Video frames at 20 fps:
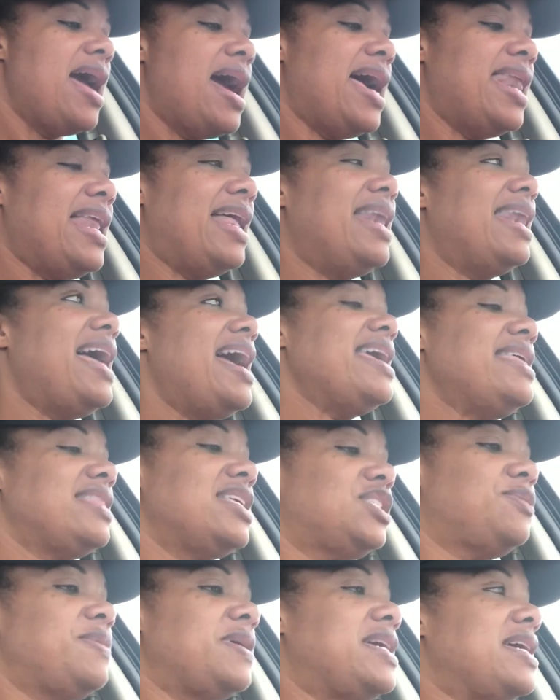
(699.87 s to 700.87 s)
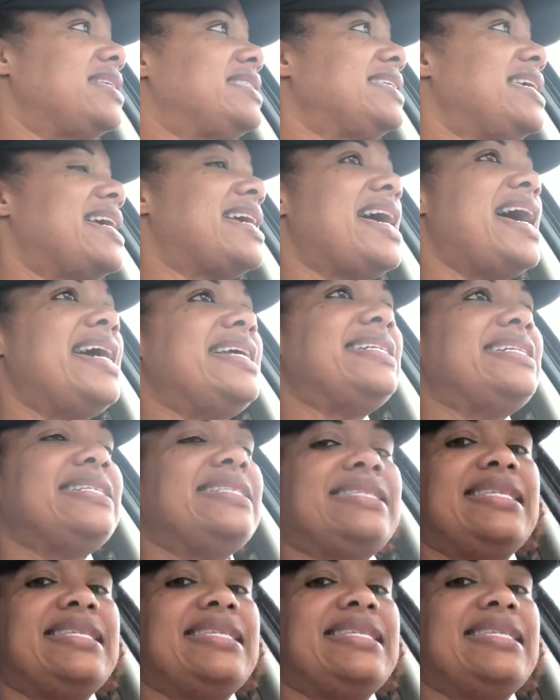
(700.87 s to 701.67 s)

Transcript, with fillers: And I like this because it kind of